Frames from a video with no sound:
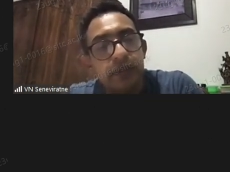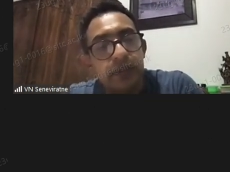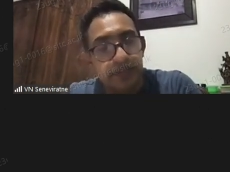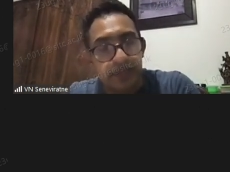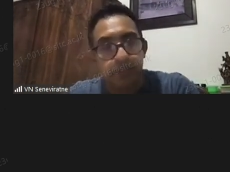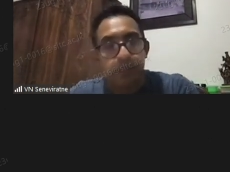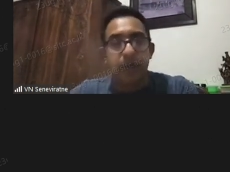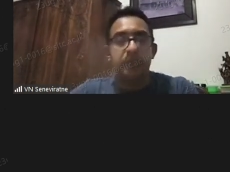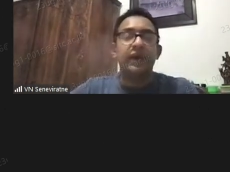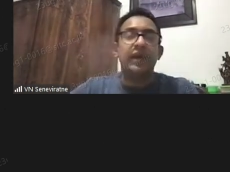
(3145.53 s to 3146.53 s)
Is it a
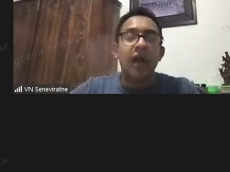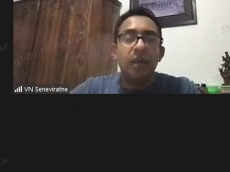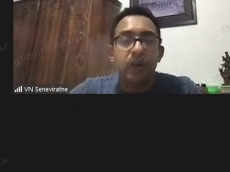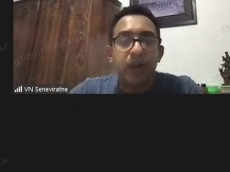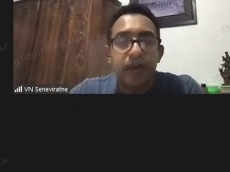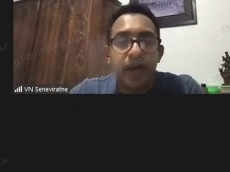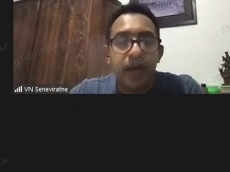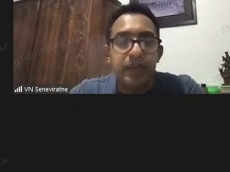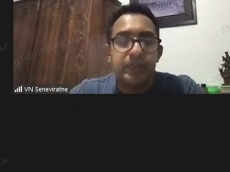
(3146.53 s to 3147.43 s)
primary carbocation?